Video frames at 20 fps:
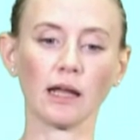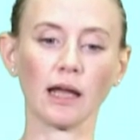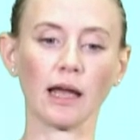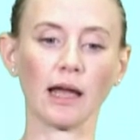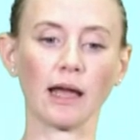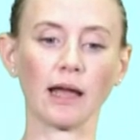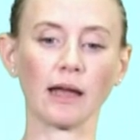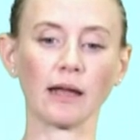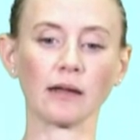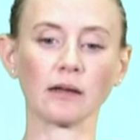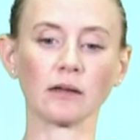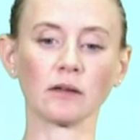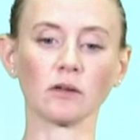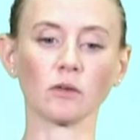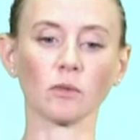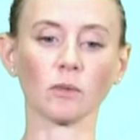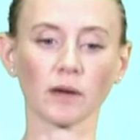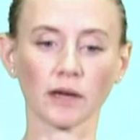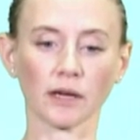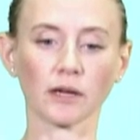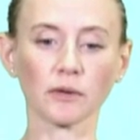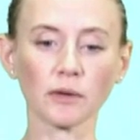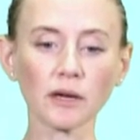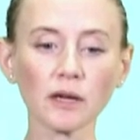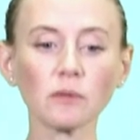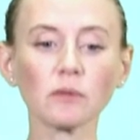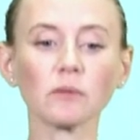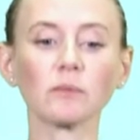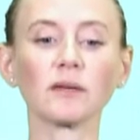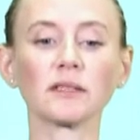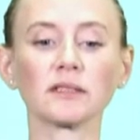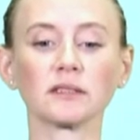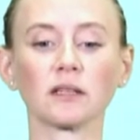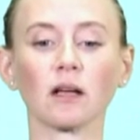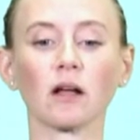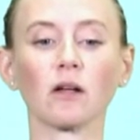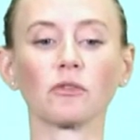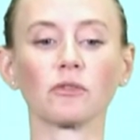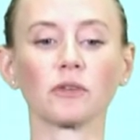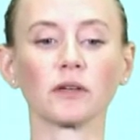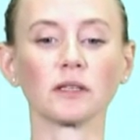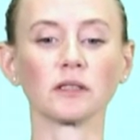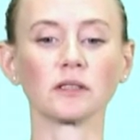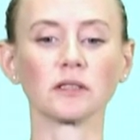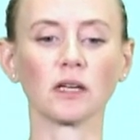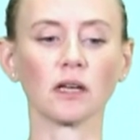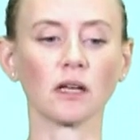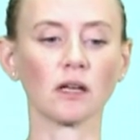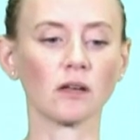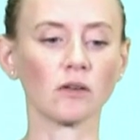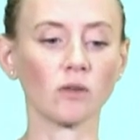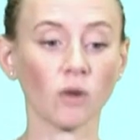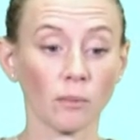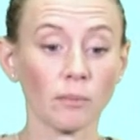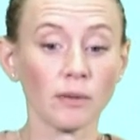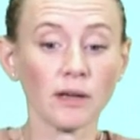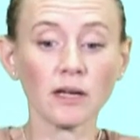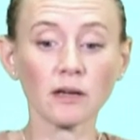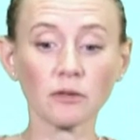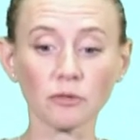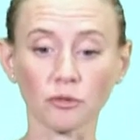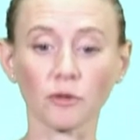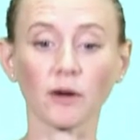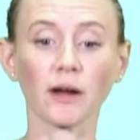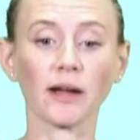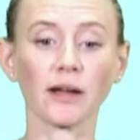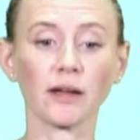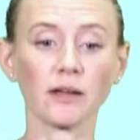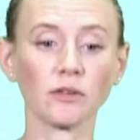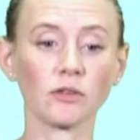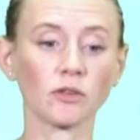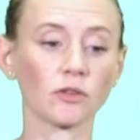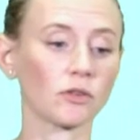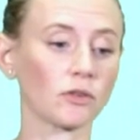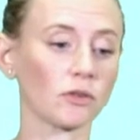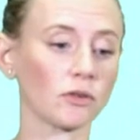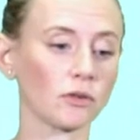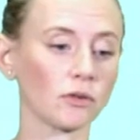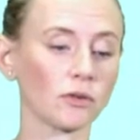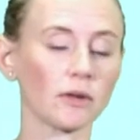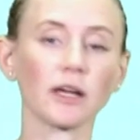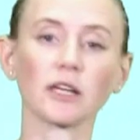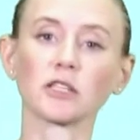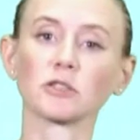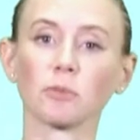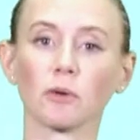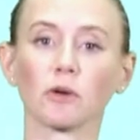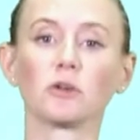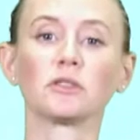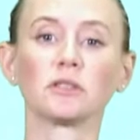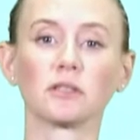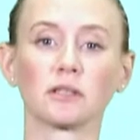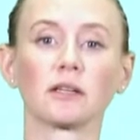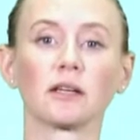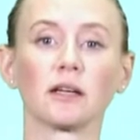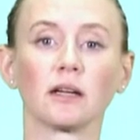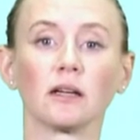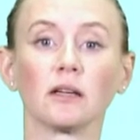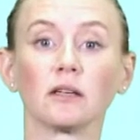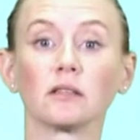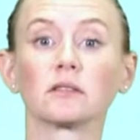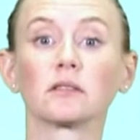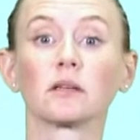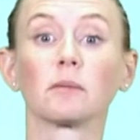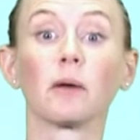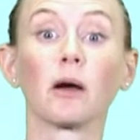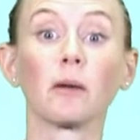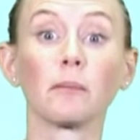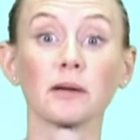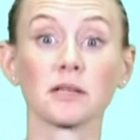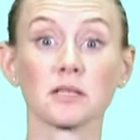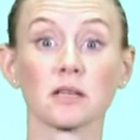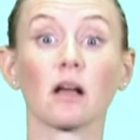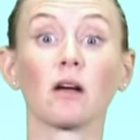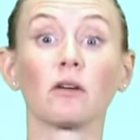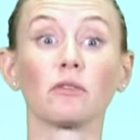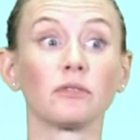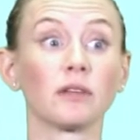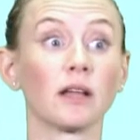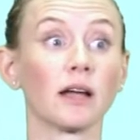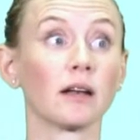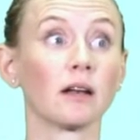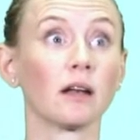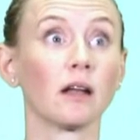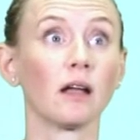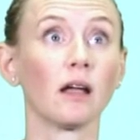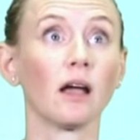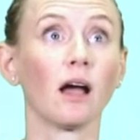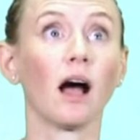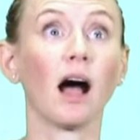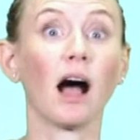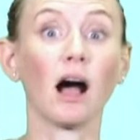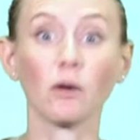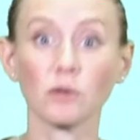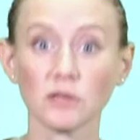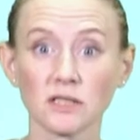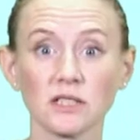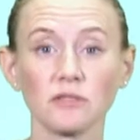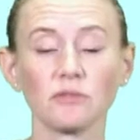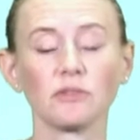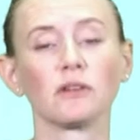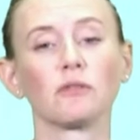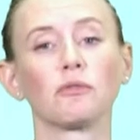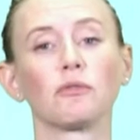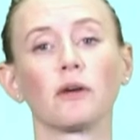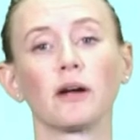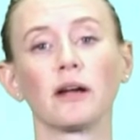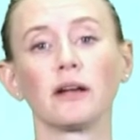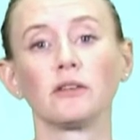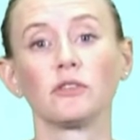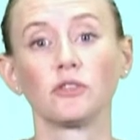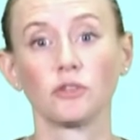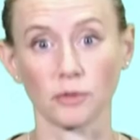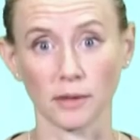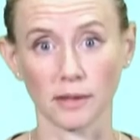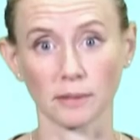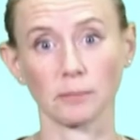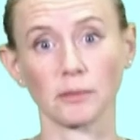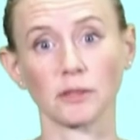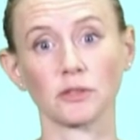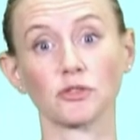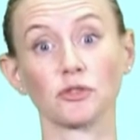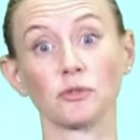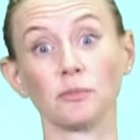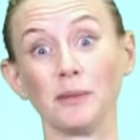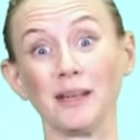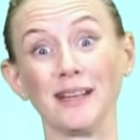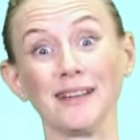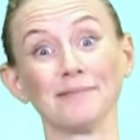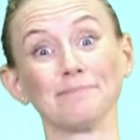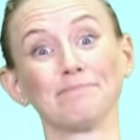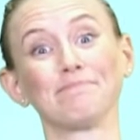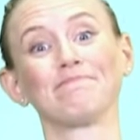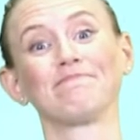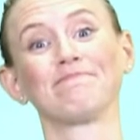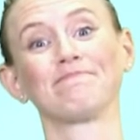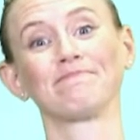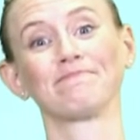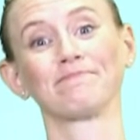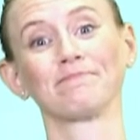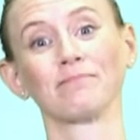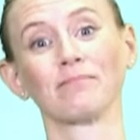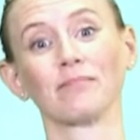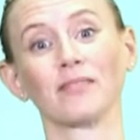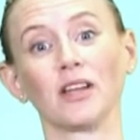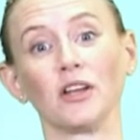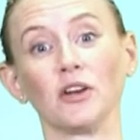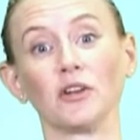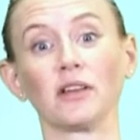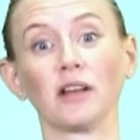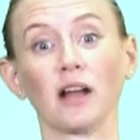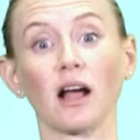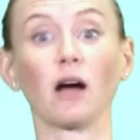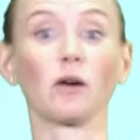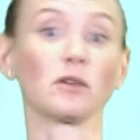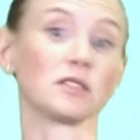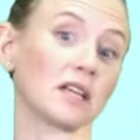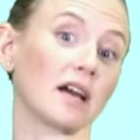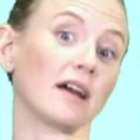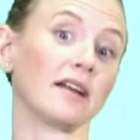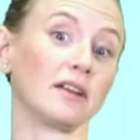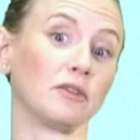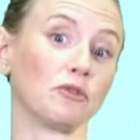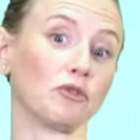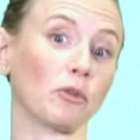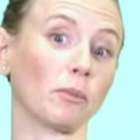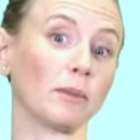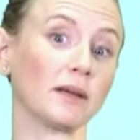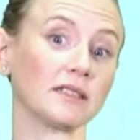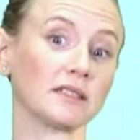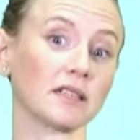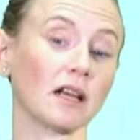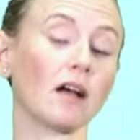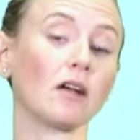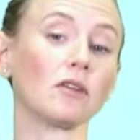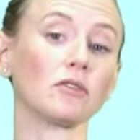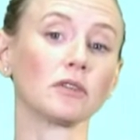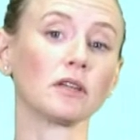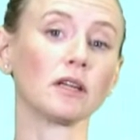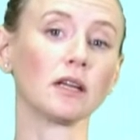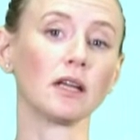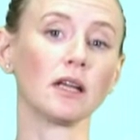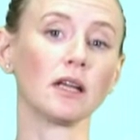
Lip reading: And what I agreed with myself is not being afraid to expose the things about myself that I was even afraid to admit to me, that I was hiding from myself.